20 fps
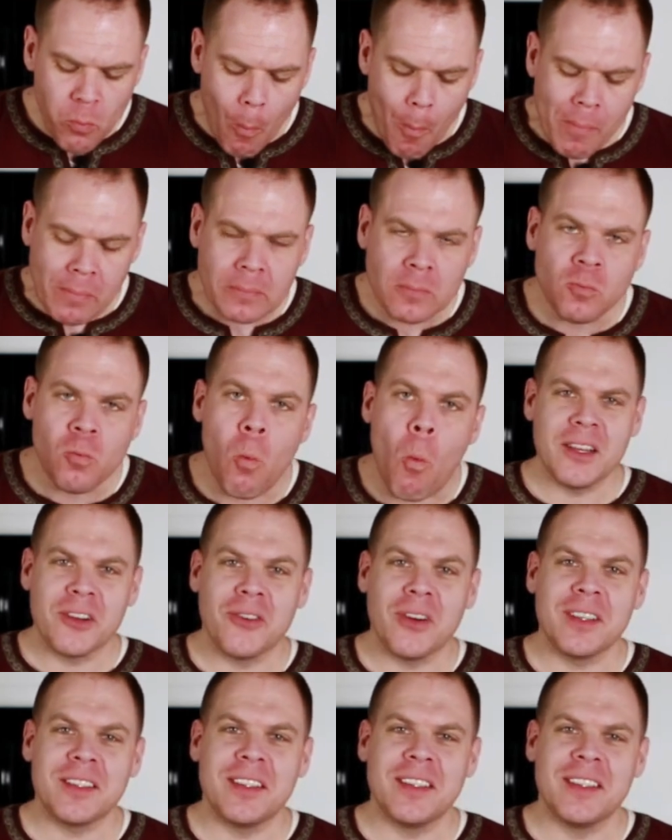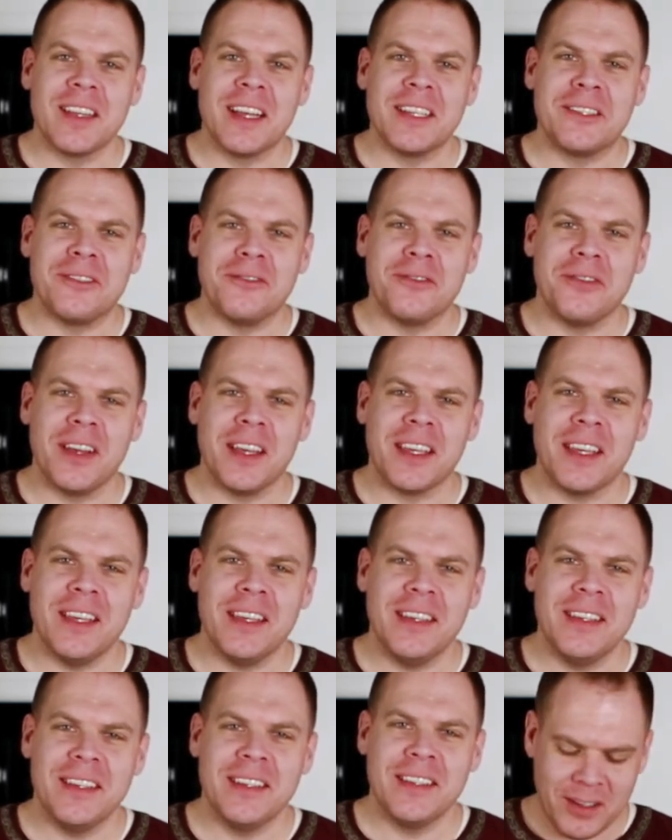Mmm. The crust is nice and
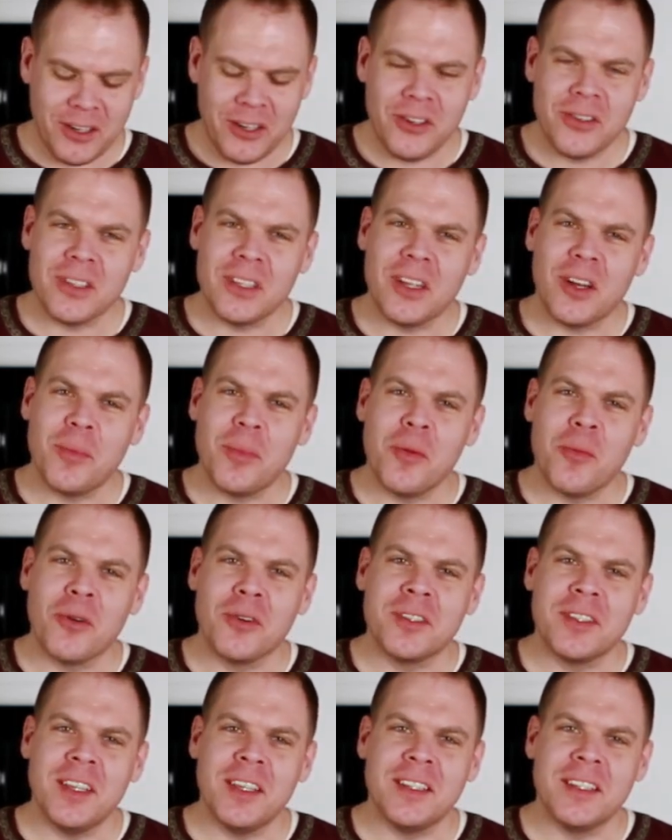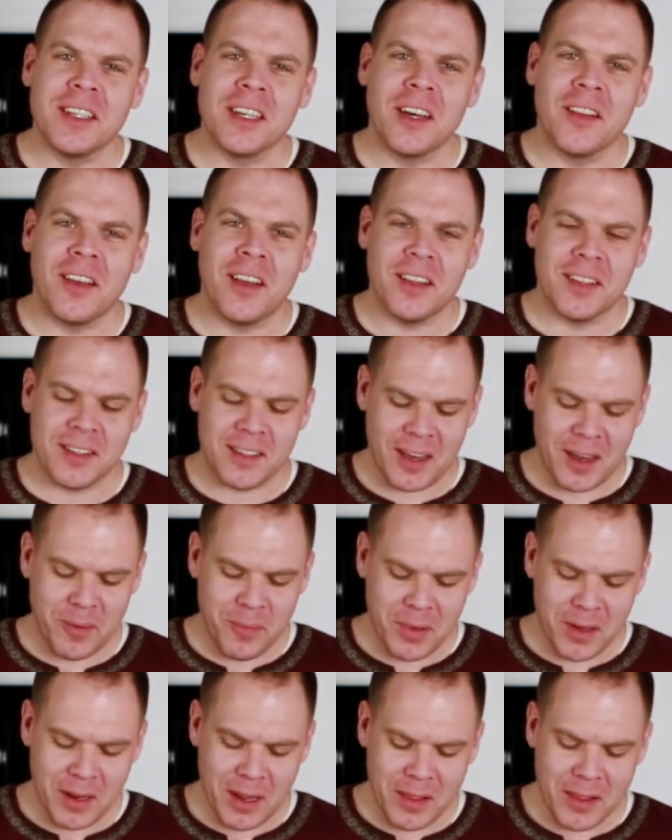flaky. Could use a little bit more seasoning on the inside,
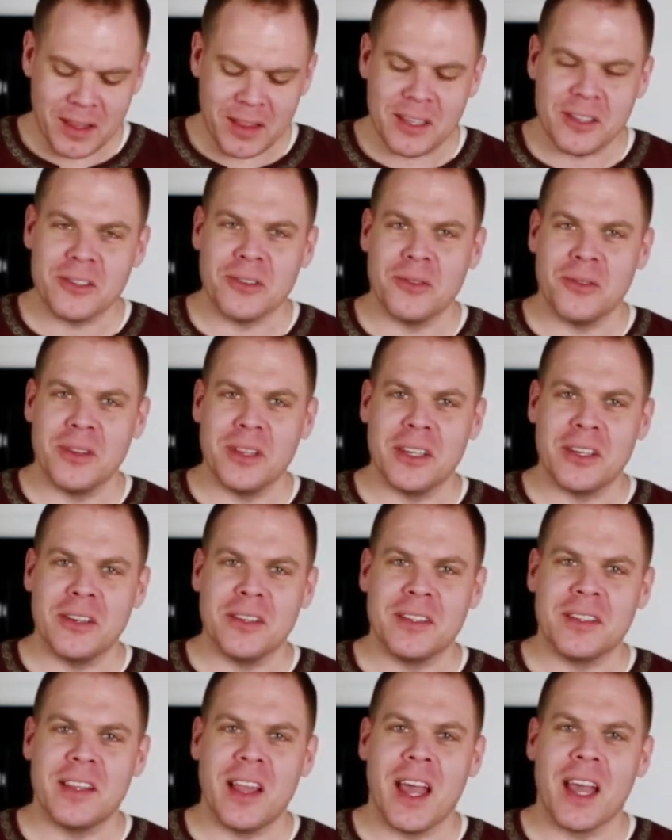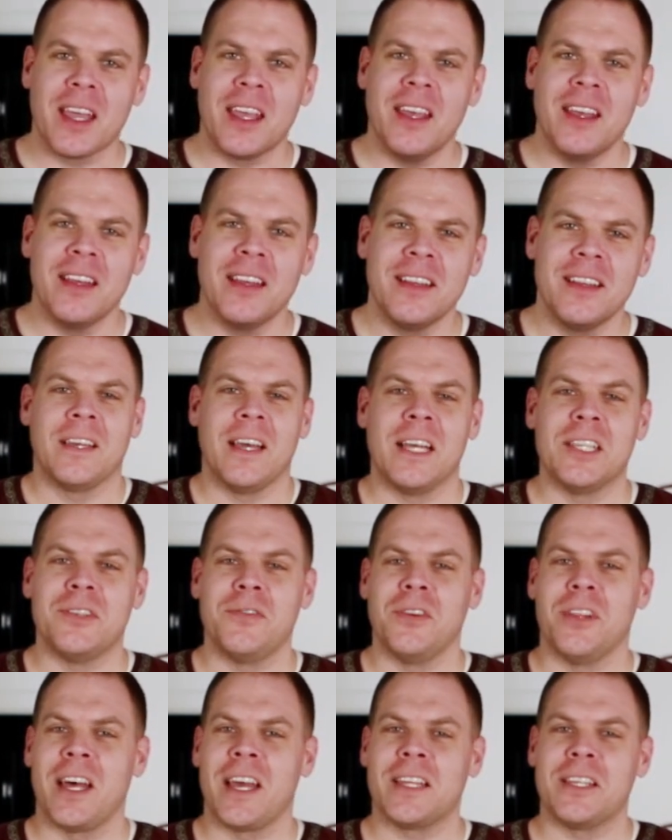but I think these are a really good snack. Guys, if
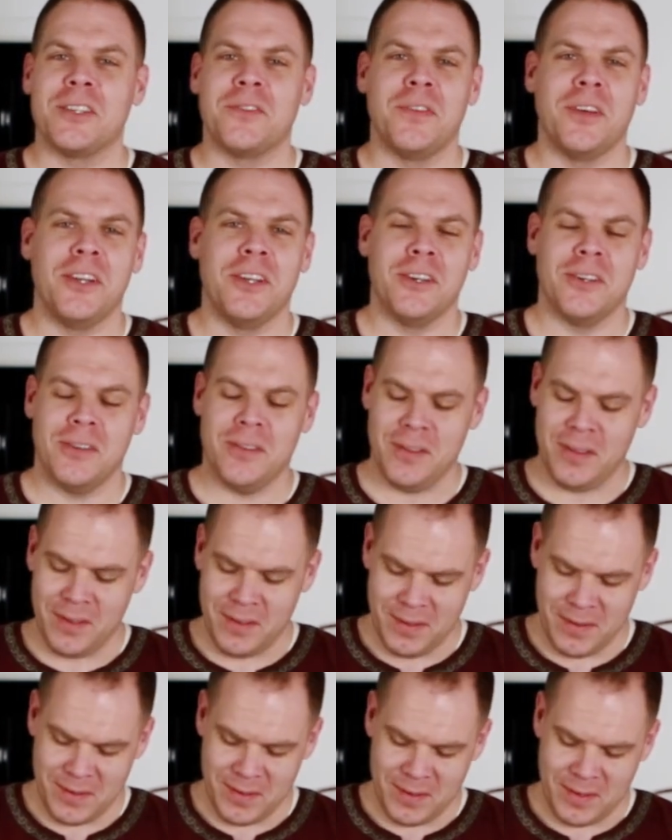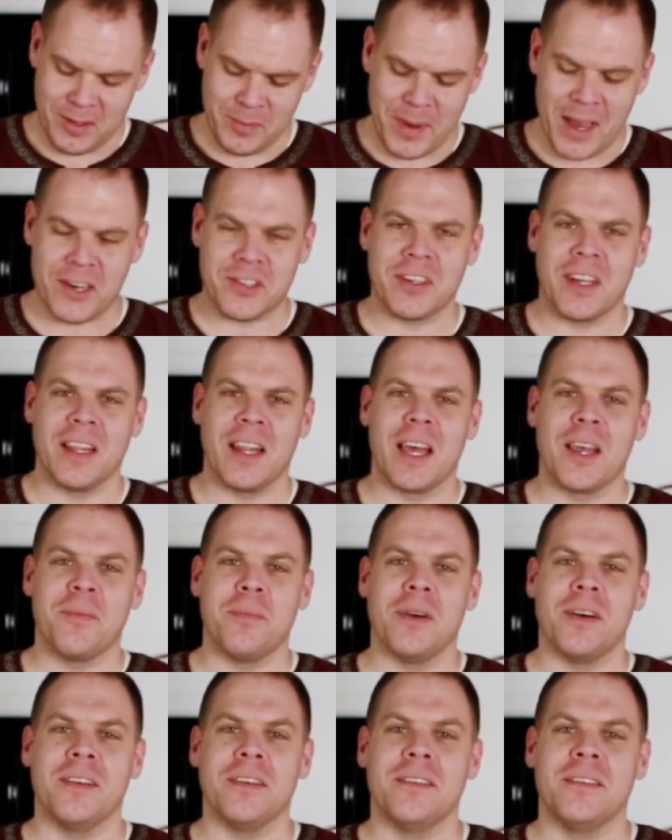you like this video, smash that like
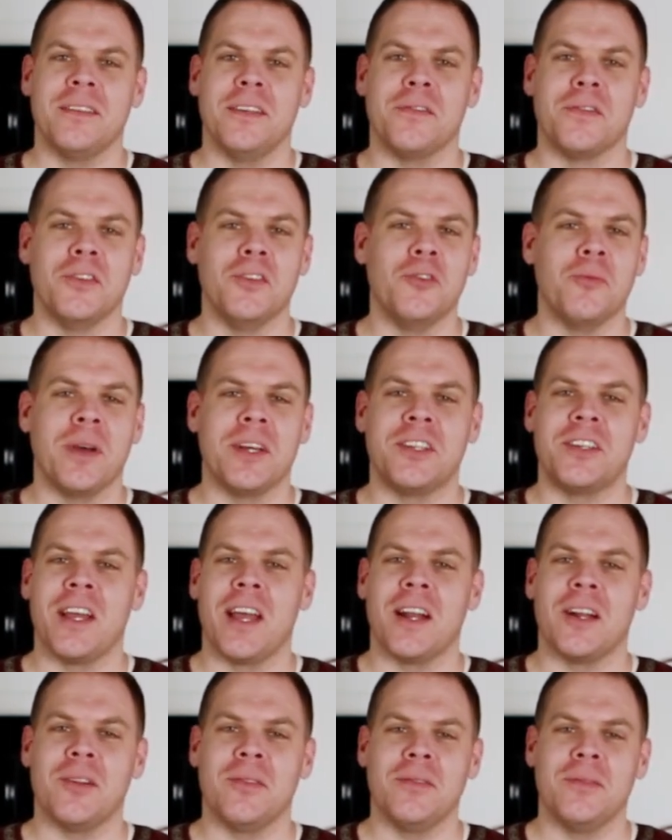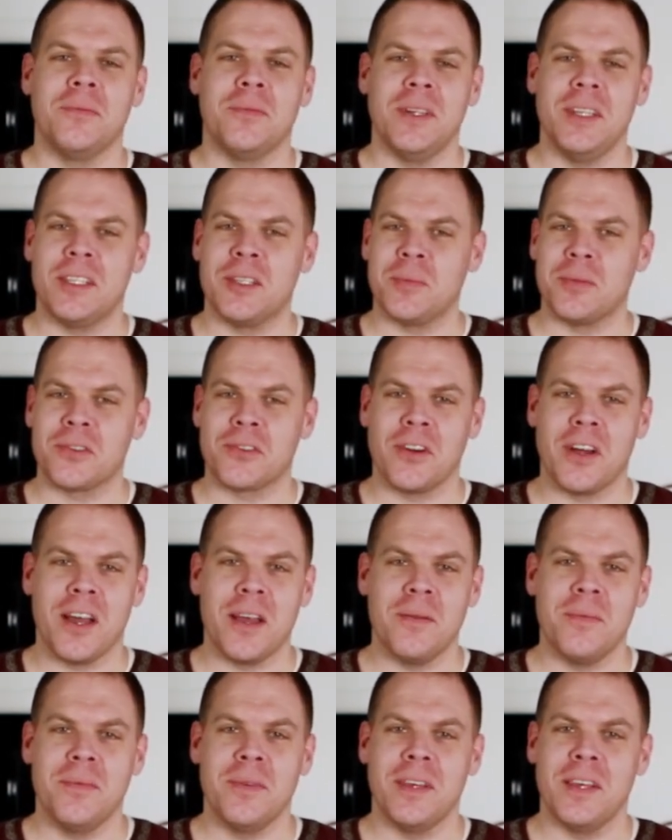button. If you're new to my channel, please
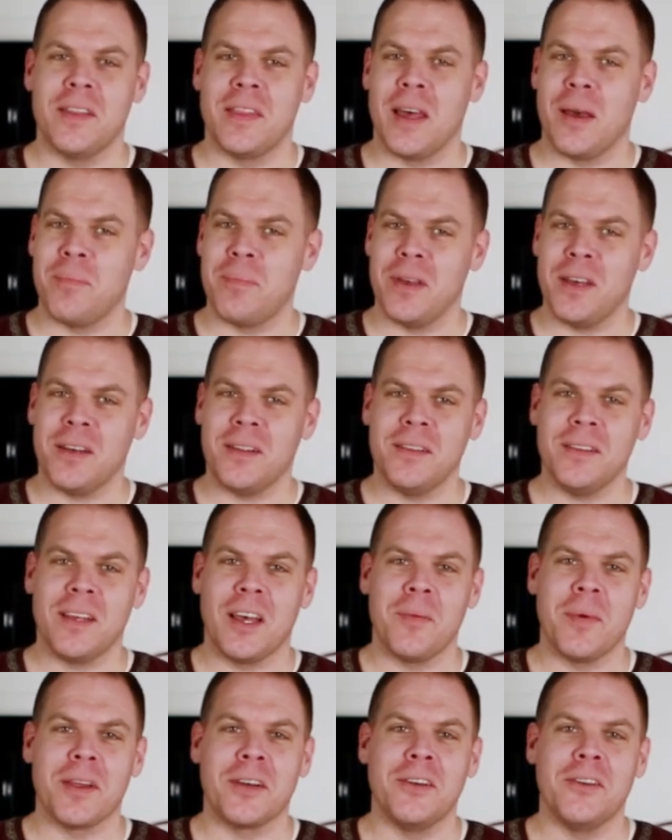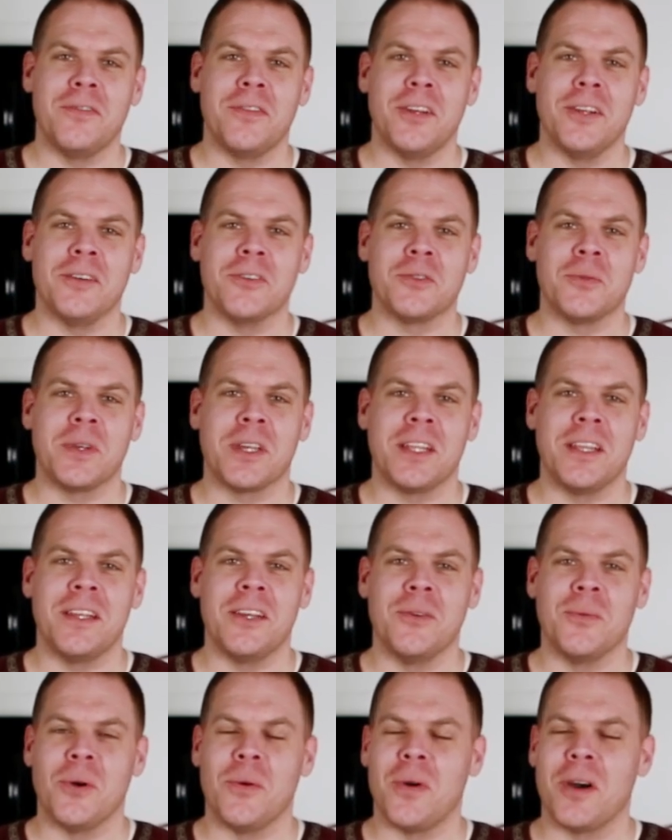subscribe, hit that bell. I make new videos weekly and
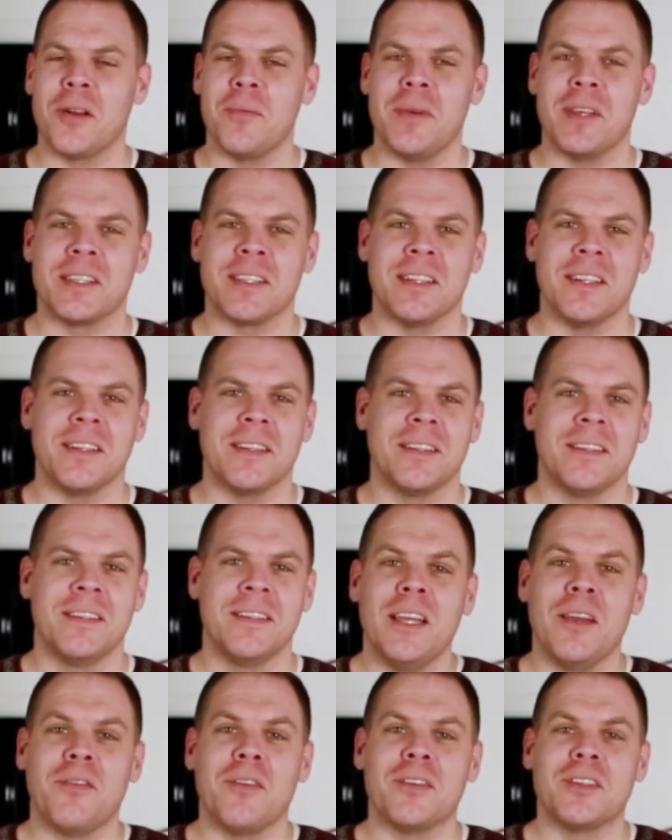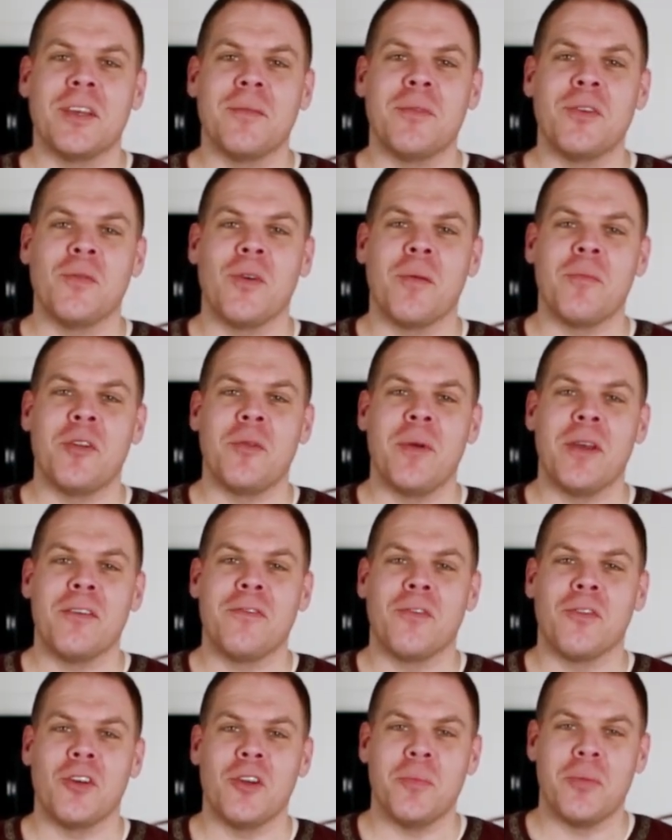you won't want to miss it. If there's something you want me to make
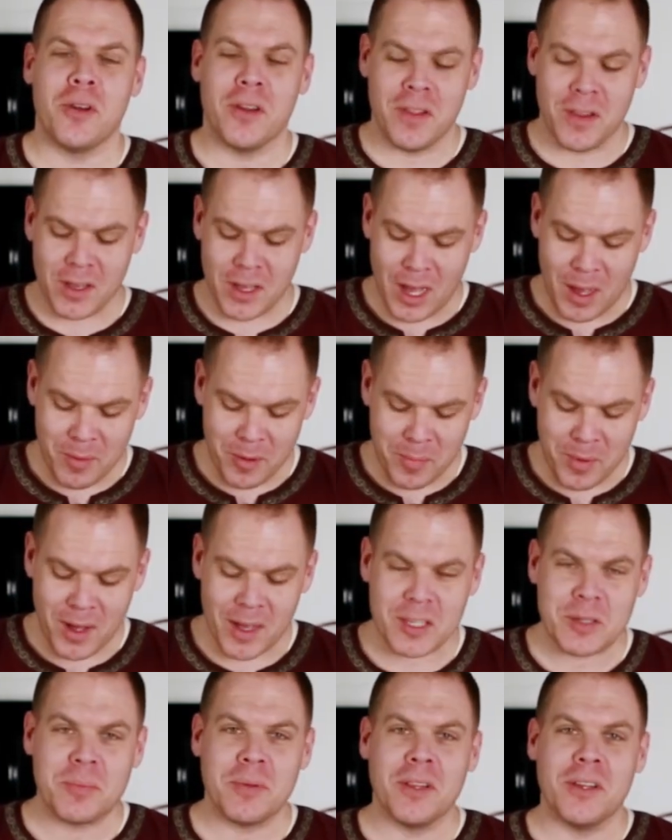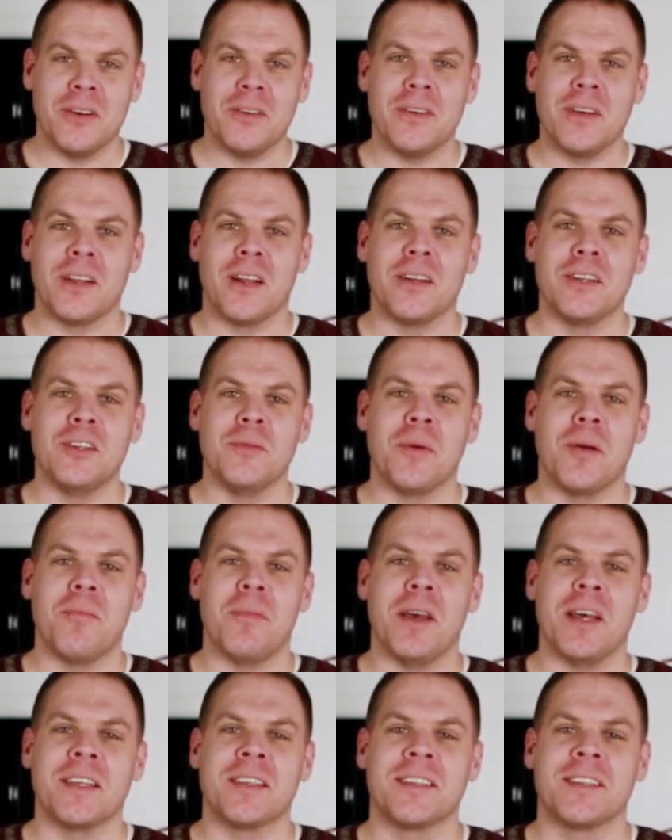for you, put it in the comment box below and I'll do my
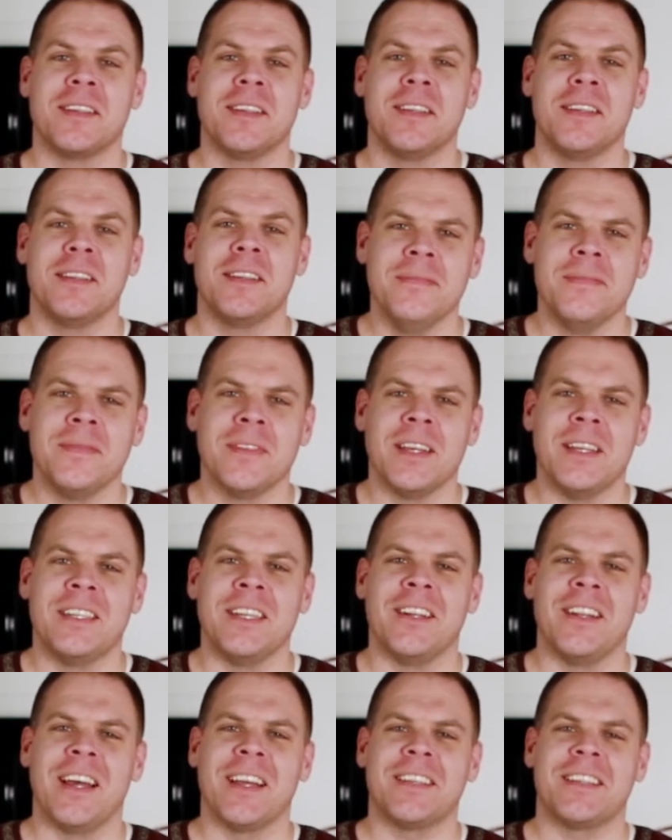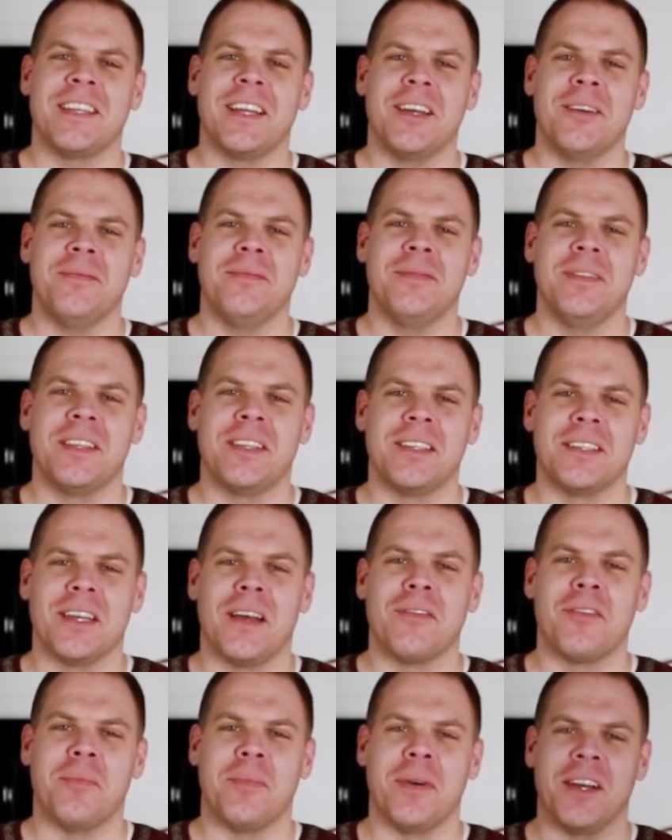best. Until next time, this is
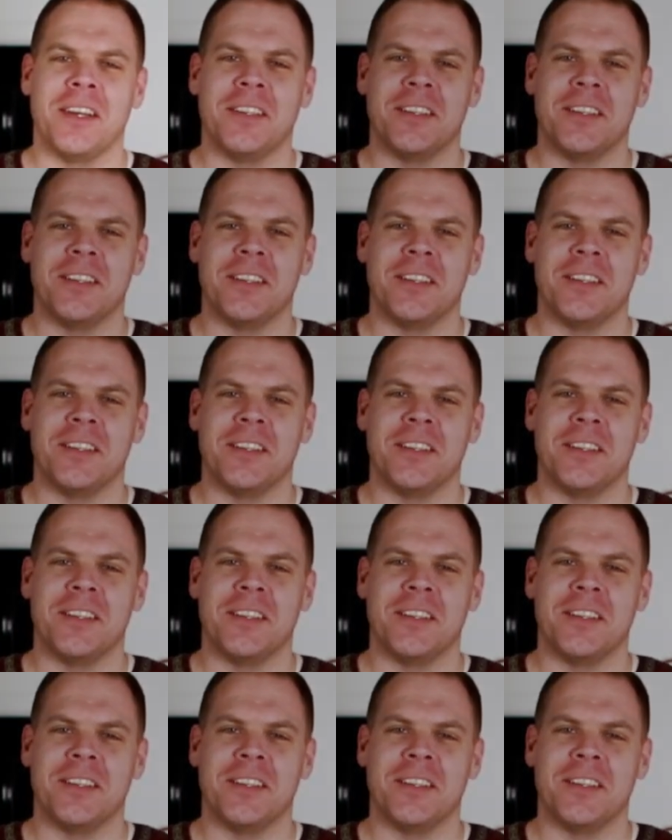Off the Pie